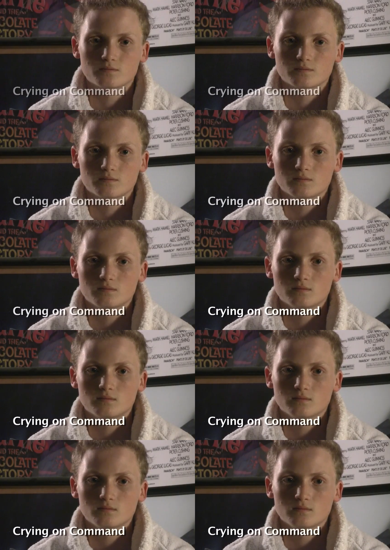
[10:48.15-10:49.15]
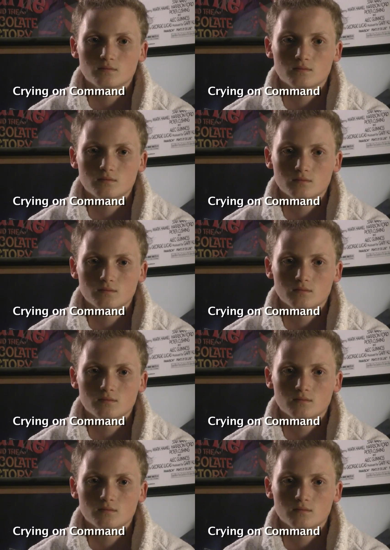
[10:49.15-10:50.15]

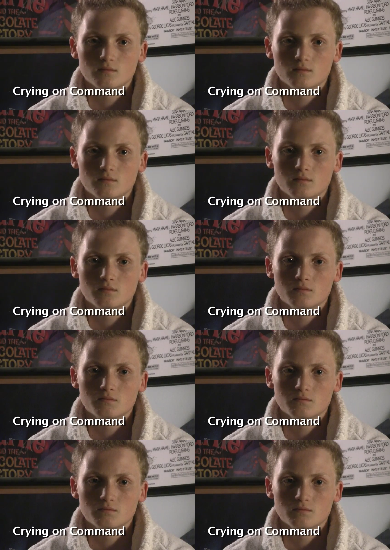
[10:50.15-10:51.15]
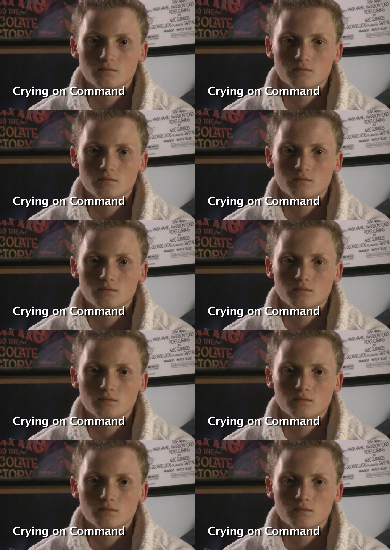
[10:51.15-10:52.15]

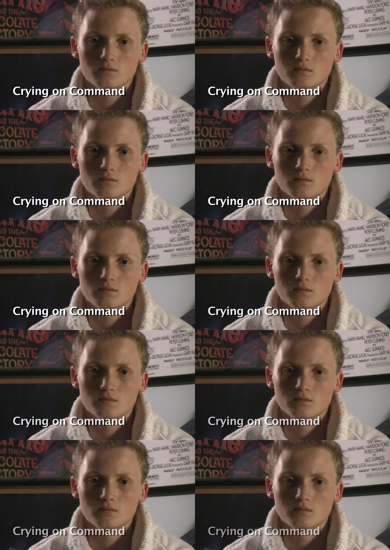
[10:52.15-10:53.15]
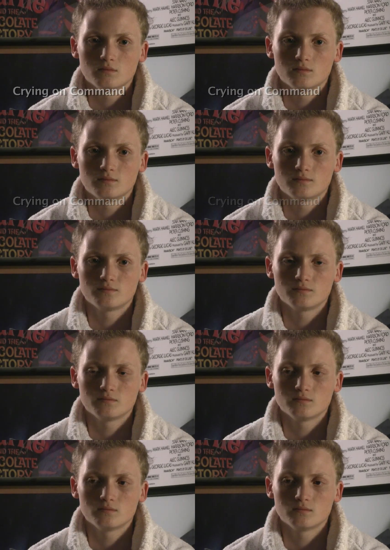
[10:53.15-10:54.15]

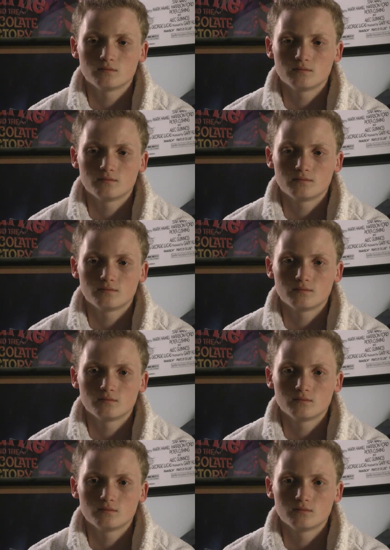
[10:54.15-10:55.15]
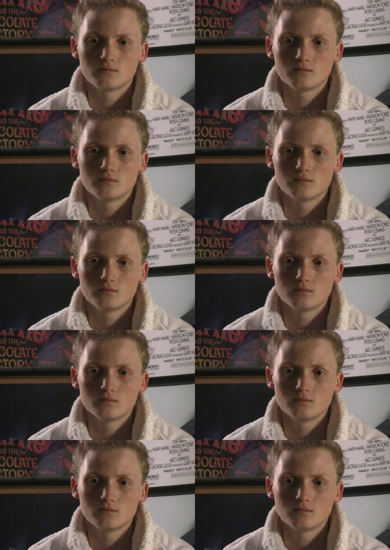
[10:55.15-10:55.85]
Nothing is said.